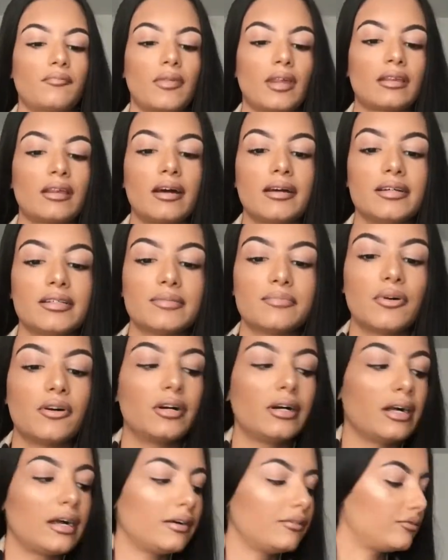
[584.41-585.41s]
That is my
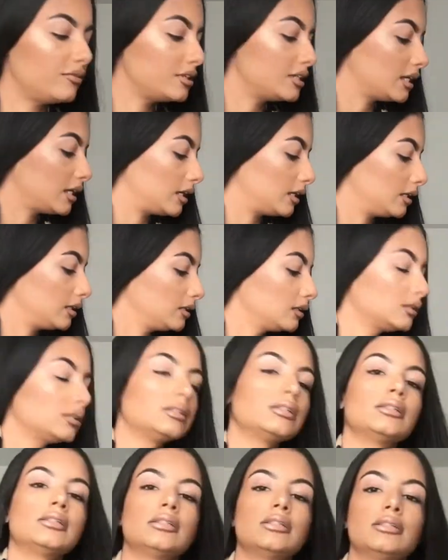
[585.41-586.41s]
everyday
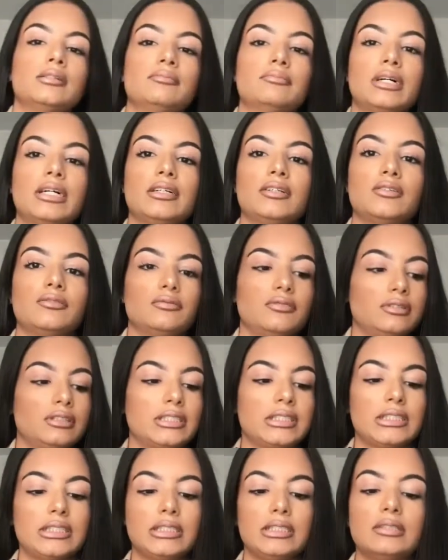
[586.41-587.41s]
makeup
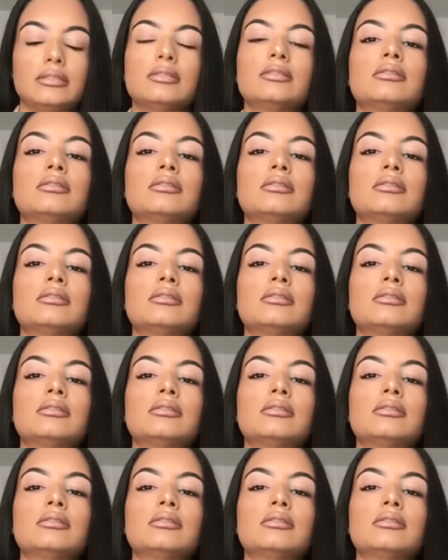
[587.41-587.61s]
routine.